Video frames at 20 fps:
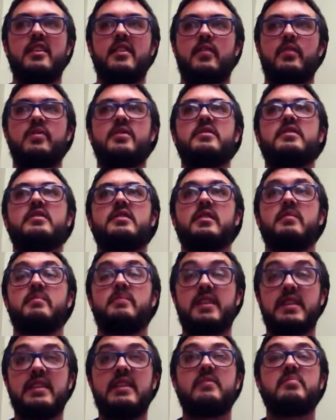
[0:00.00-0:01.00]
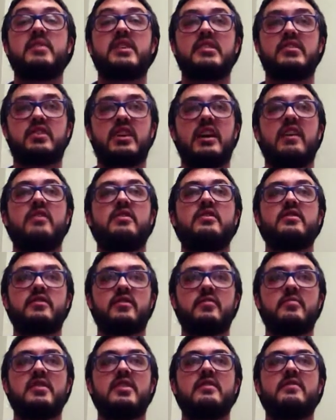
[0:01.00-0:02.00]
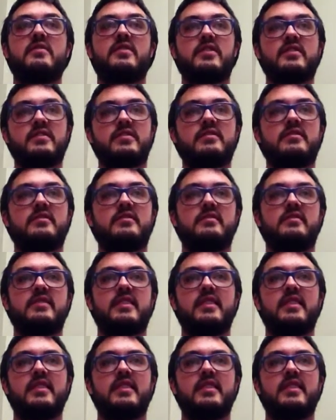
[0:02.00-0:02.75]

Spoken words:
was a big challenge for me at first.